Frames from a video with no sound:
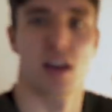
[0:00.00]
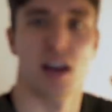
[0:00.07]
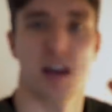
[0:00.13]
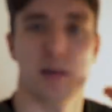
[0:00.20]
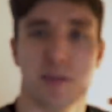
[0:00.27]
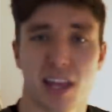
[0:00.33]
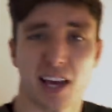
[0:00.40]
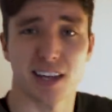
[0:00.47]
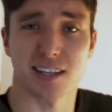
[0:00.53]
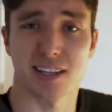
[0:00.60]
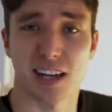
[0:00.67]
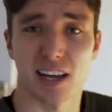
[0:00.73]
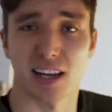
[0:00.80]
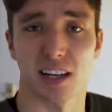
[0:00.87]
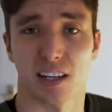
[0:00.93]
But that
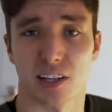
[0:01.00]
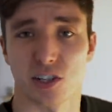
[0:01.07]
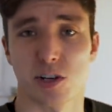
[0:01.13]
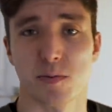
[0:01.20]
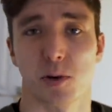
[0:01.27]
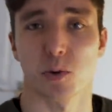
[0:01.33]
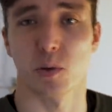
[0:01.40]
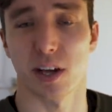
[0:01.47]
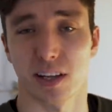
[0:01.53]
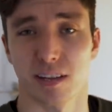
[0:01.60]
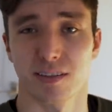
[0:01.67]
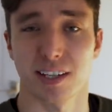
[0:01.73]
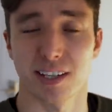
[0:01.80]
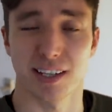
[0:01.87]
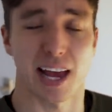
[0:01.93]
is, yeah, like a super
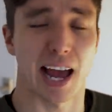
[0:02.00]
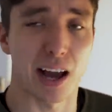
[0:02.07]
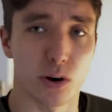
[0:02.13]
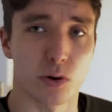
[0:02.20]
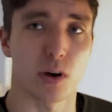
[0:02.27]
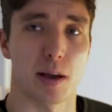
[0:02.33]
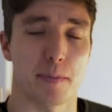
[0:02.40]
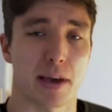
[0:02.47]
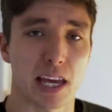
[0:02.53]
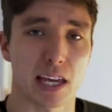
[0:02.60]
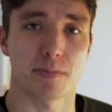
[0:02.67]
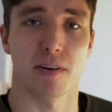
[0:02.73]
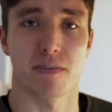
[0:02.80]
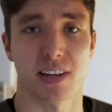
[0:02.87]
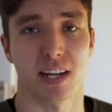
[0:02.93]
quick, this is how I
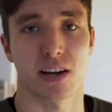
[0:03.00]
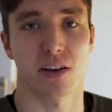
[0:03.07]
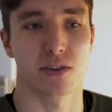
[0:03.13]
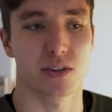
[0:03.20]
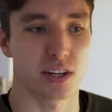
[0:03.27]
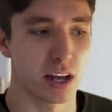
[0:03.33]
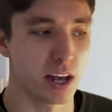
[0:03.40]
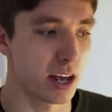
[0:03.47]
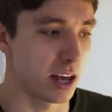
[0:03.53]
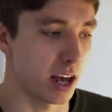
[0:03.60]
make my videos.